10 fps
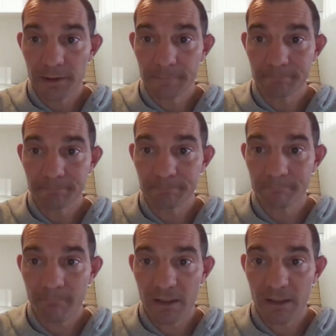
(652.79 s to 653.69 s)

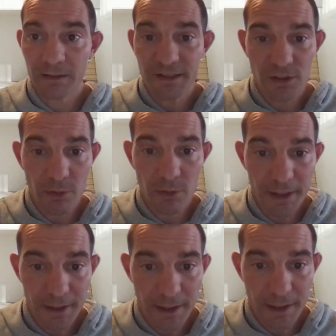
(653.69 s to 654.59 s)
Um, let's
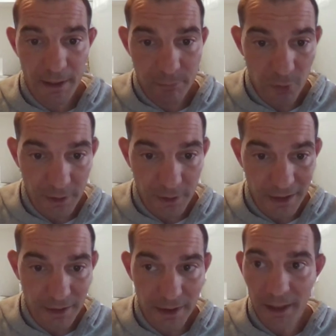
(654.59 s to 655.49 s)
go ahead and pull
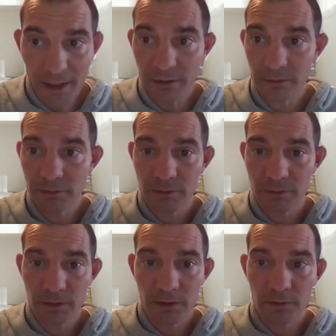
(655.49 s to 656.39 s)
it again,
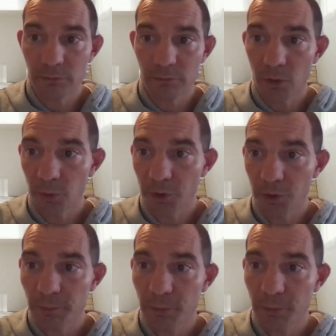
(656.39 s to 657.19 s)
but we're